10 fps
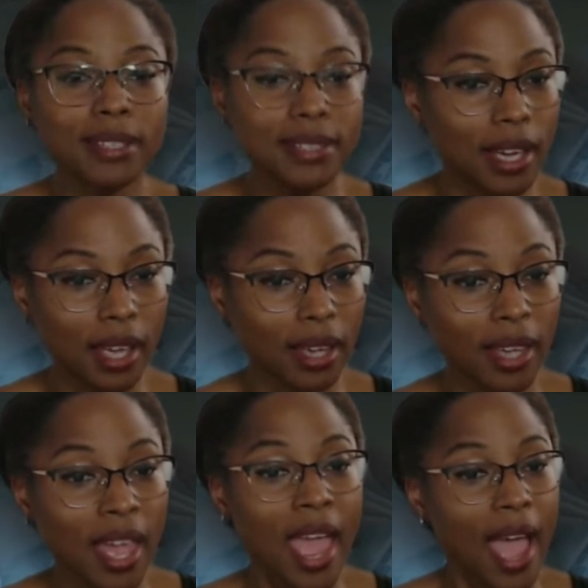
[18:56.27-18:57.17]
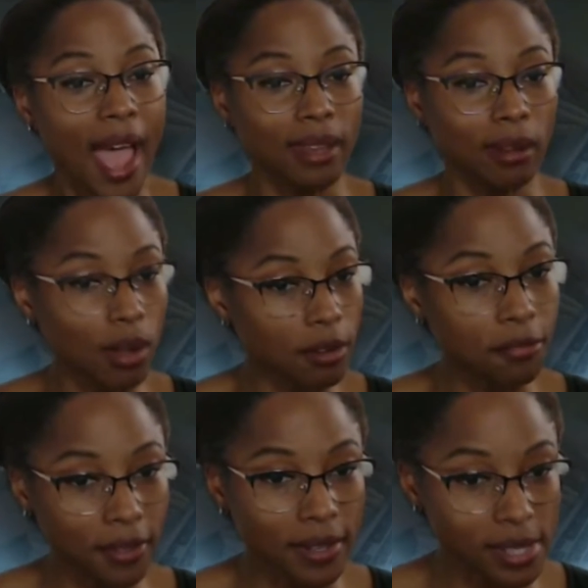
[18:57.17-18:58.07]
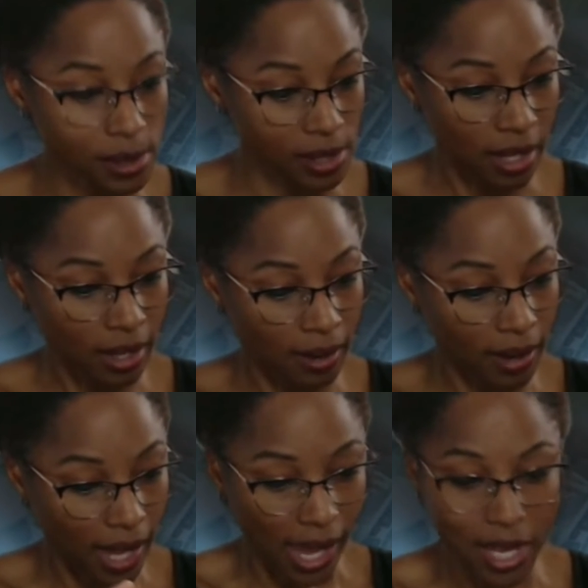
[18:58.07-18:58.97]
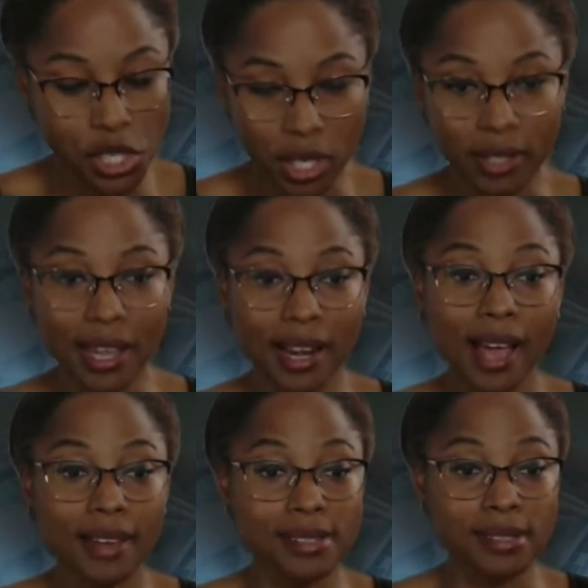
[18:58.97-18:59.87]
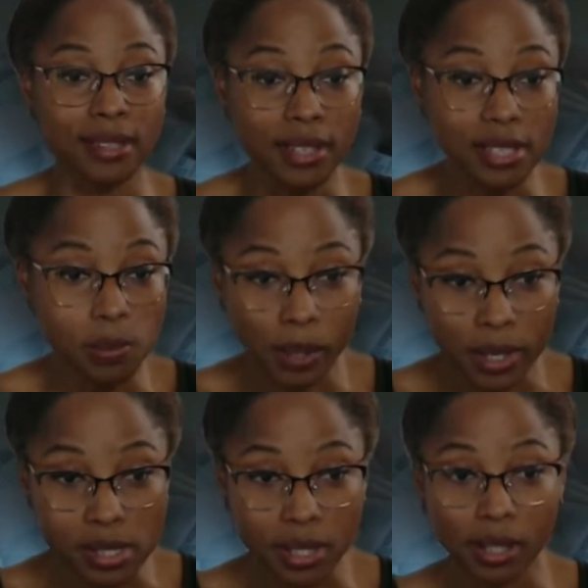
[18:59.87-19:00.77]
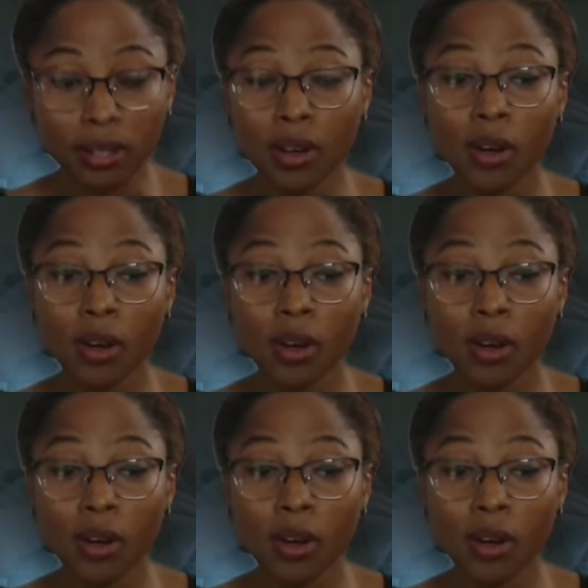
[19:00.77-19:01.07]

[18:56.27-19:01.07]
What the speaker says: day and look for this agent that has this person